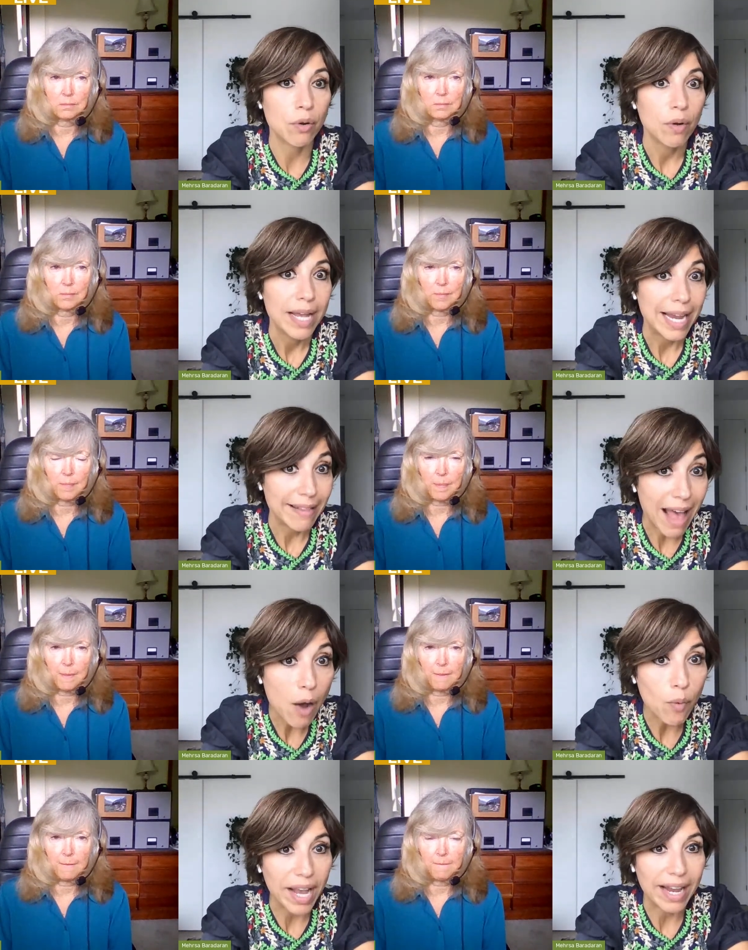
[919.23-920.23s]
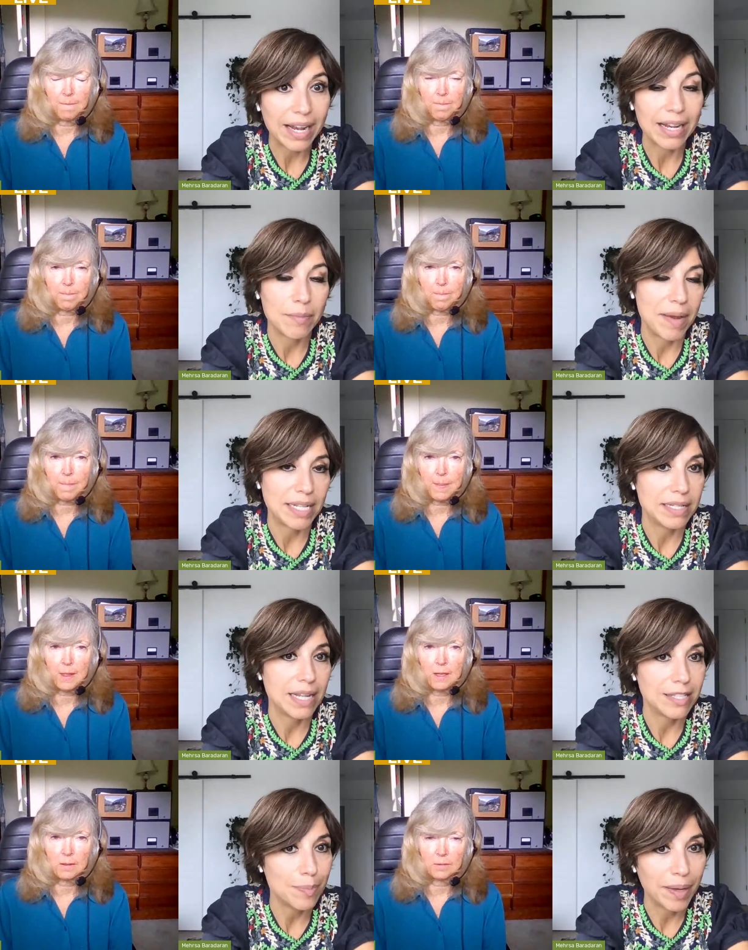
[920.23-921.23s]
Speaker 1: so in that way, it made
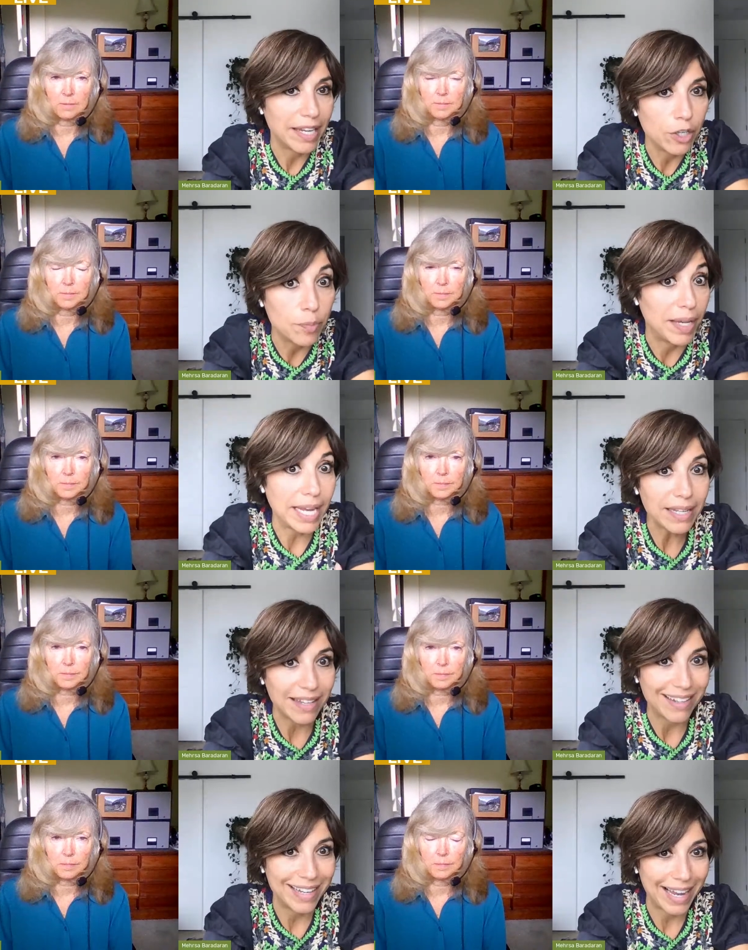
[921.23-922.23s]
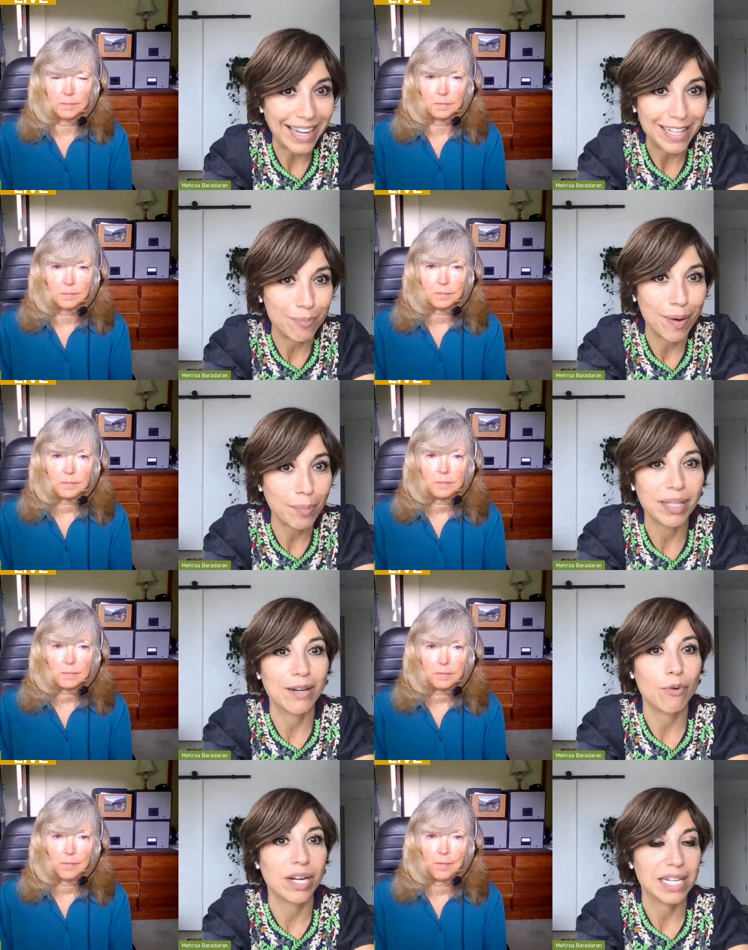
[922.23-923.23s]
sense, but it could be any any
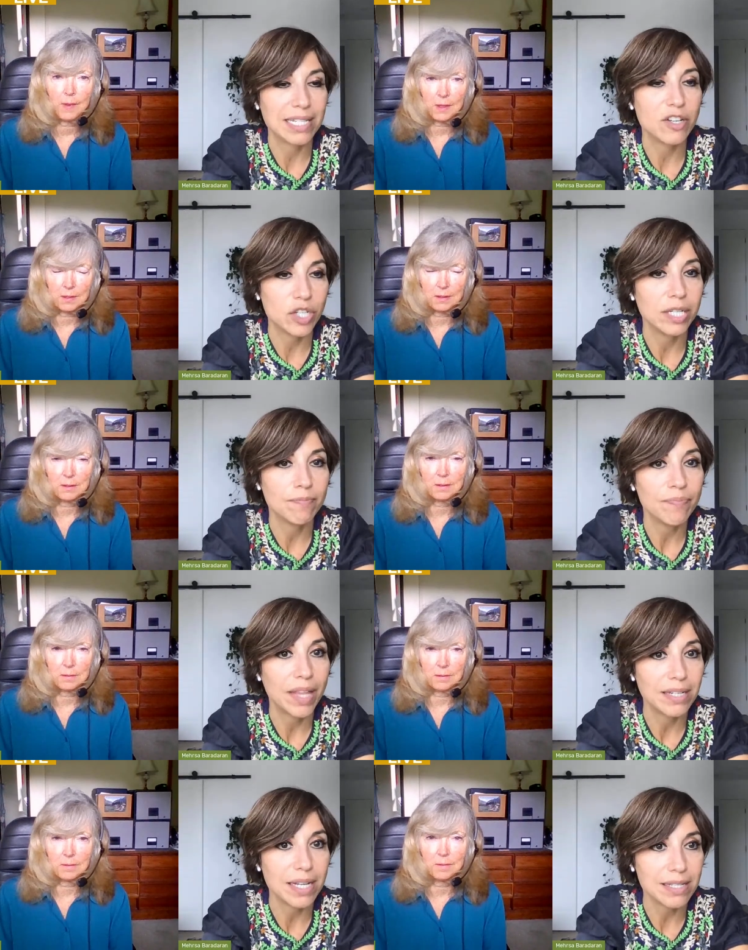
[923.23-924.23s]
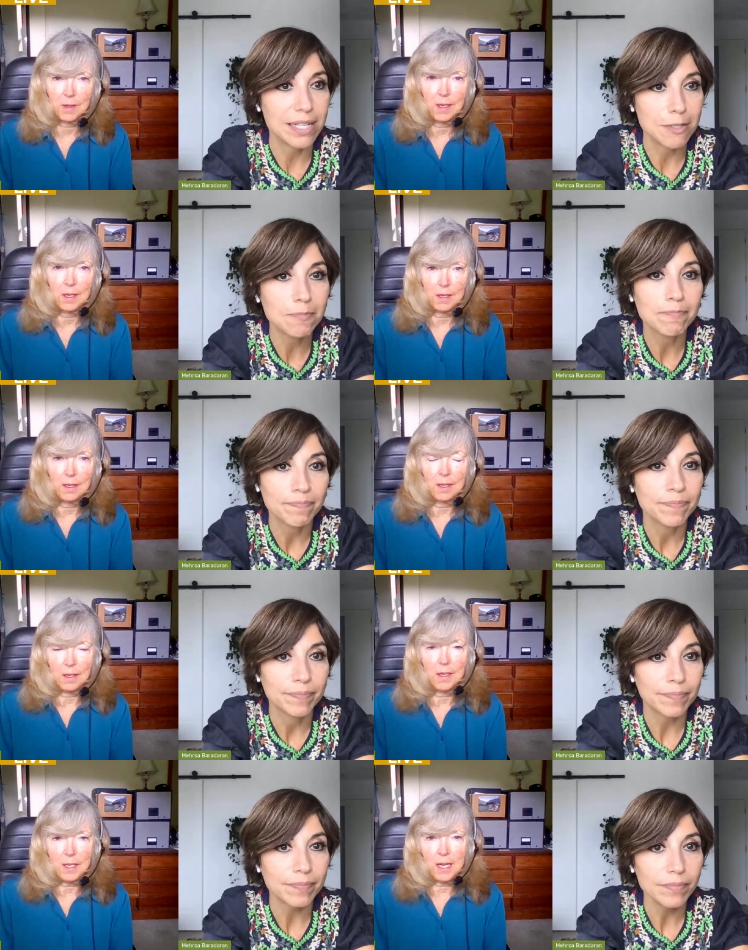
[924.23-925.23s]
public organization that does this.
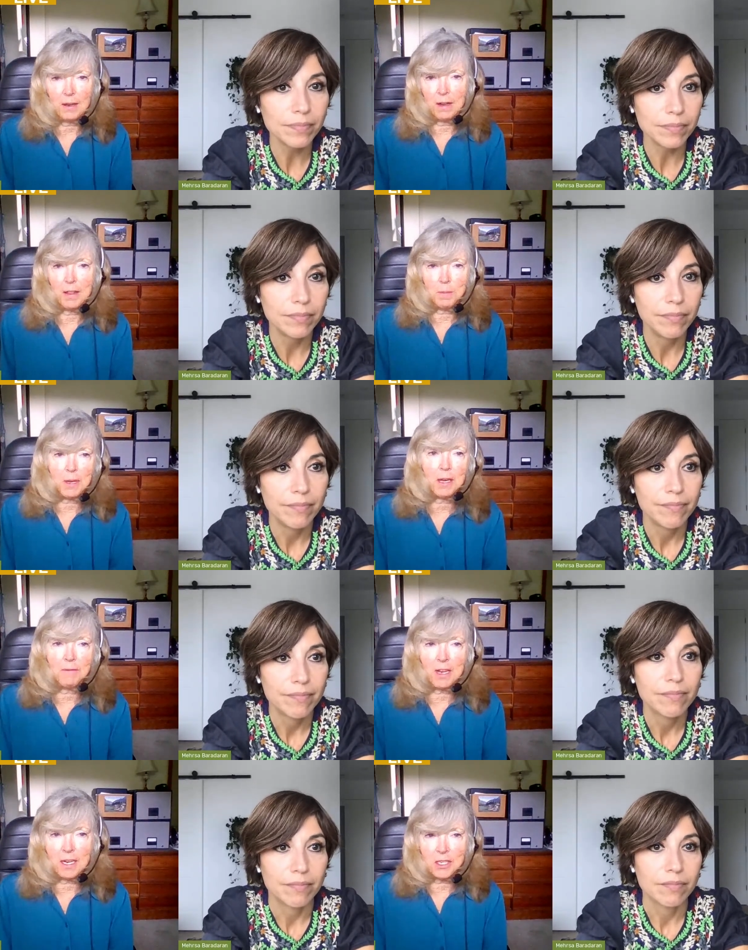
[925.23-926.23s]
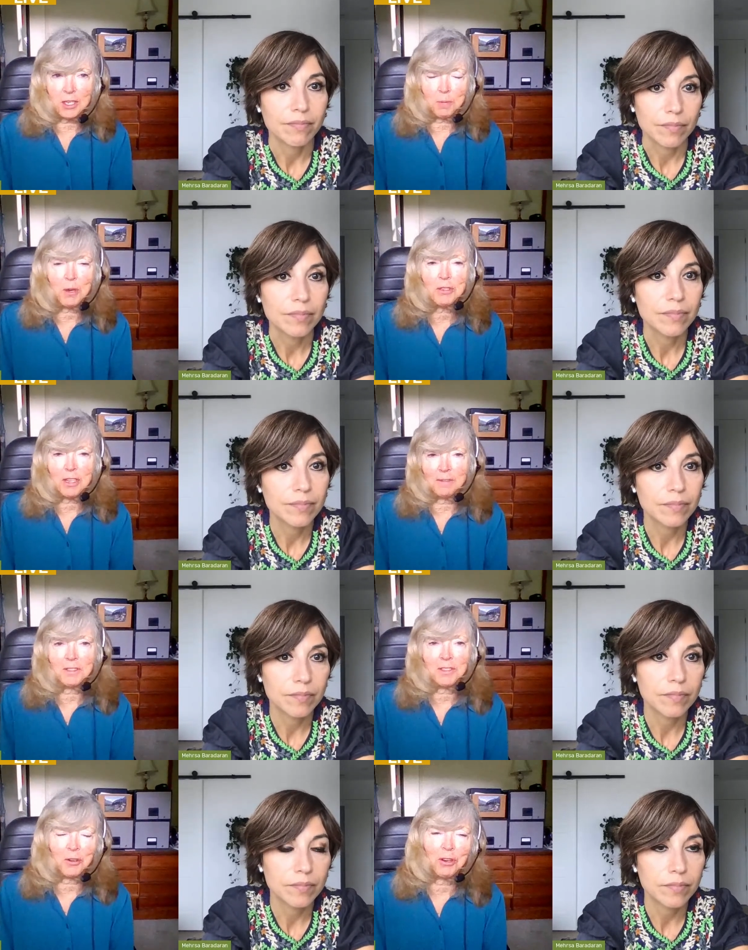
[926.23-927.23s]
Speaker 2: Yeah, and the big advantage of the post
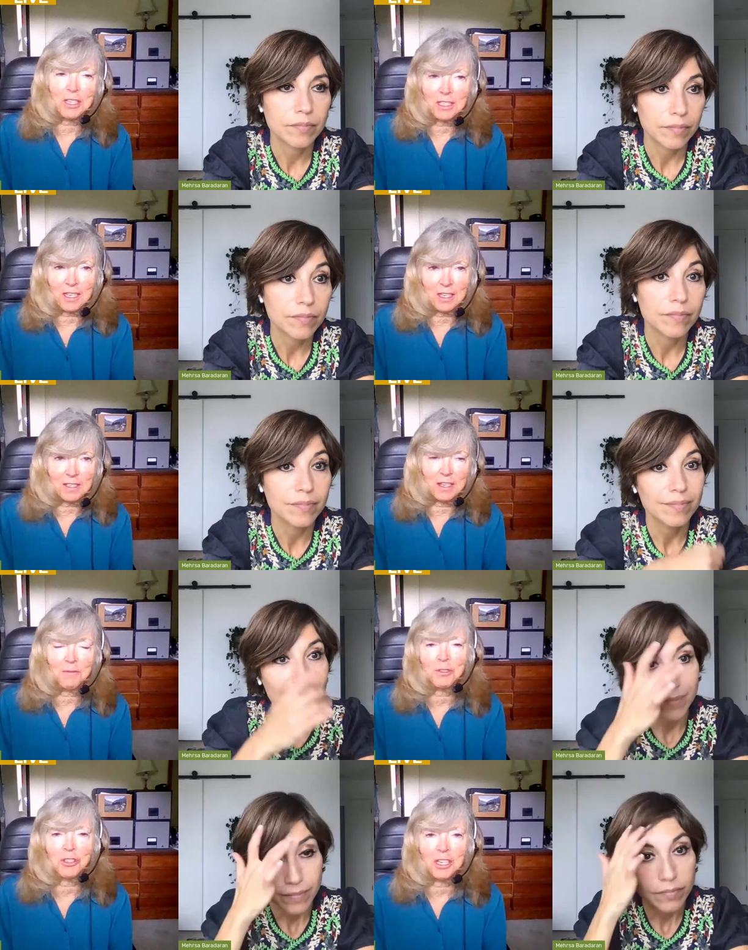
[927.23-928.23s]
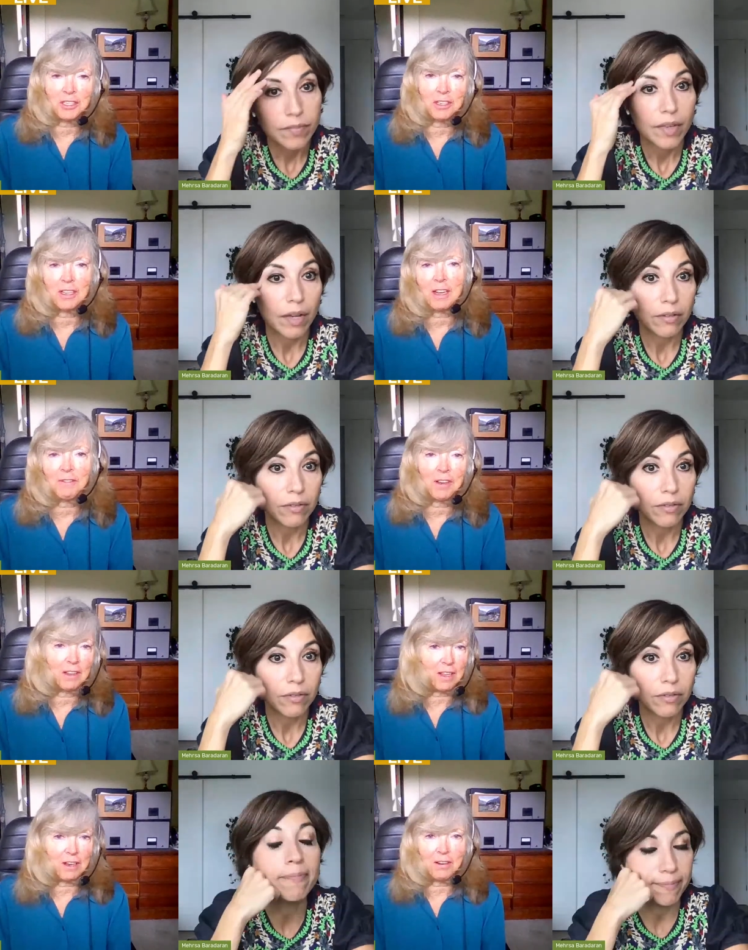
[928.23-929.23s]
office, of course, is the infrastructure. They
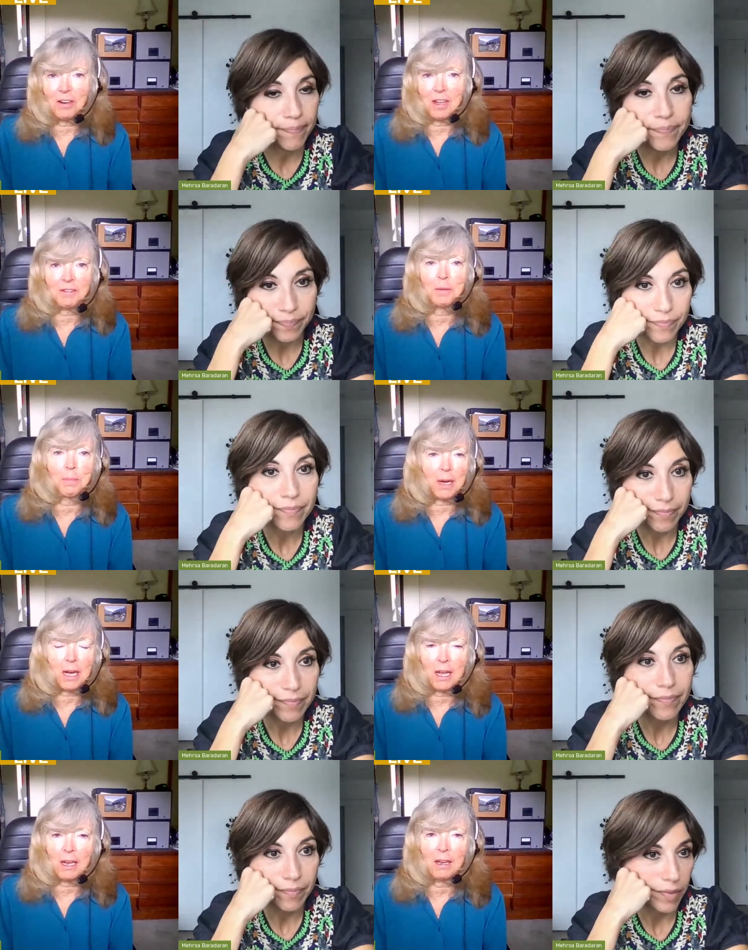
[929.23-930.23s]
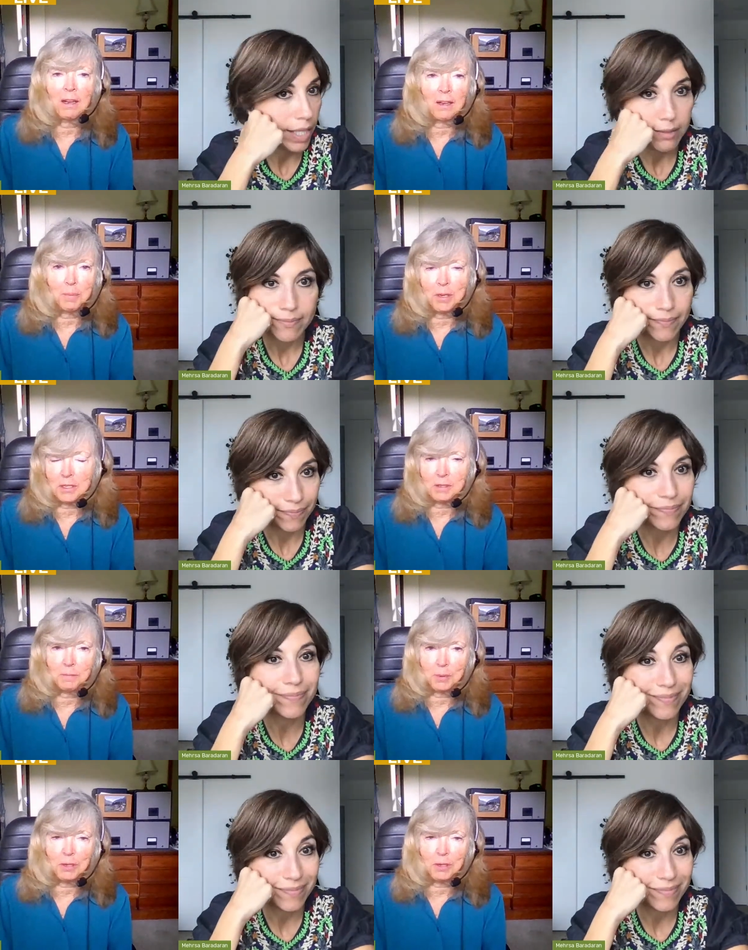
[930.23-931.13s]
could they, mm-hmm. you don't mm-hmm. have to buy a bunch of mm-hmm.